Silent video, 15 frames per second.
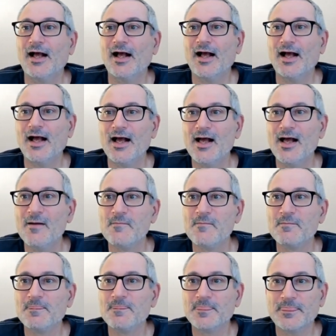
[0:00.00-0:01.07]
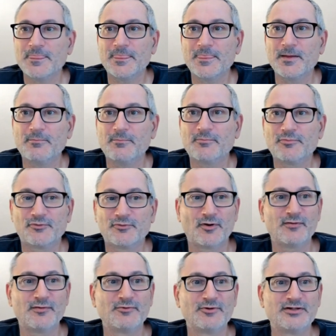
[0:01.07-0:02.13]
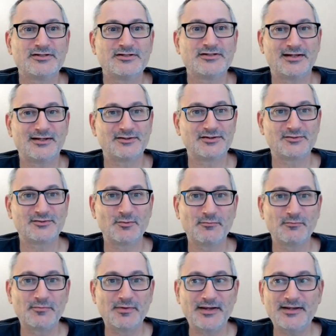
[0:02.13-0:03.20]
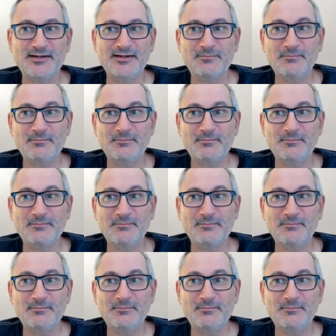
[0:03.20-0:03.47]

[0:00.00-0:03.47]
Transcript: the primary challenges will be